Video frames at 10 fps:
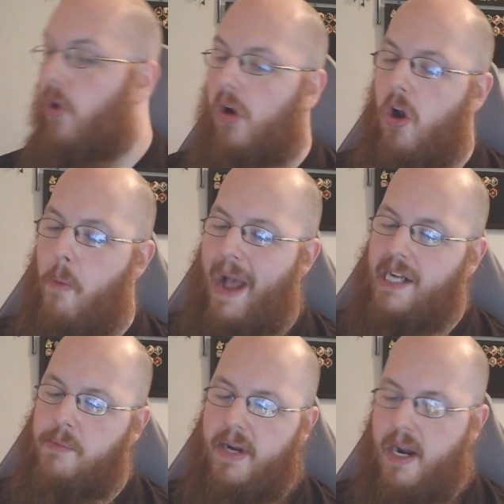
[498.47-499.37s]
We're going to go back
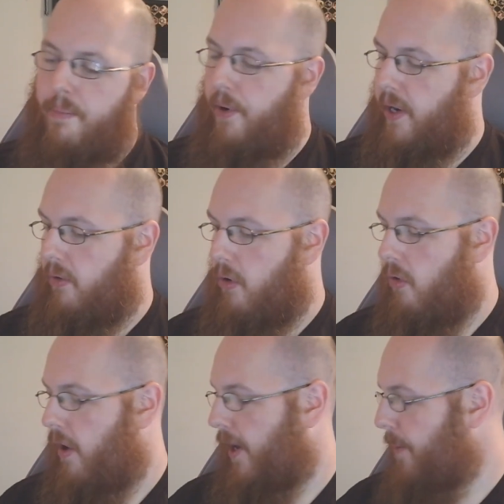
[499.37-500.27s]
to banana pudding real
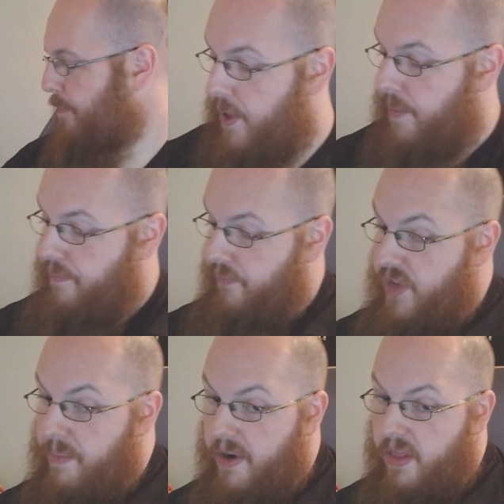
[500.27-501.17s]
quick. I'm going to
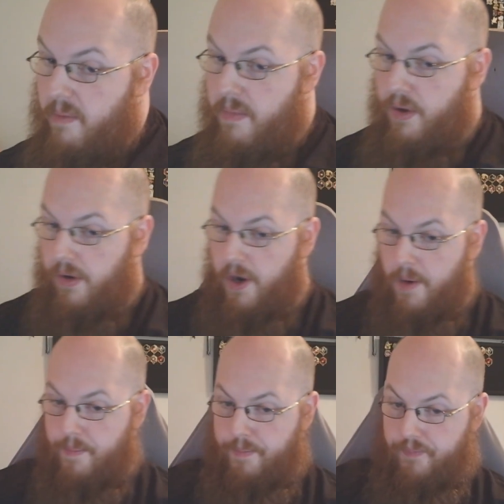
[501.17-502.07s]
dip it in the milk
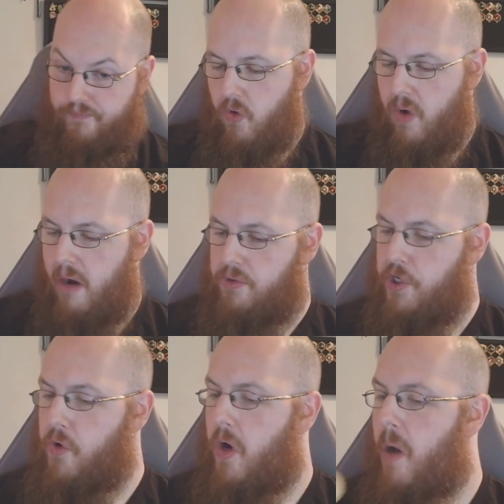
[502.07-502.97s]
here. Round
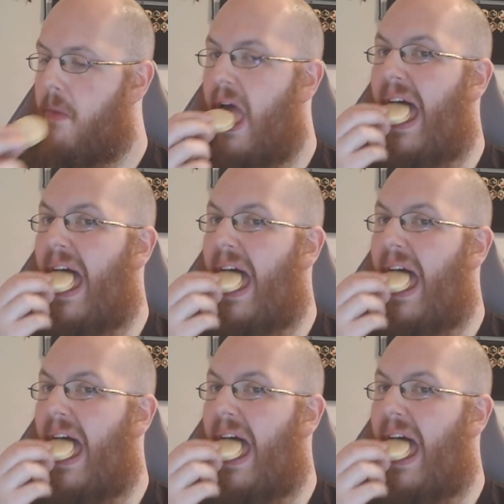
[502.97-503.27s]
2 up.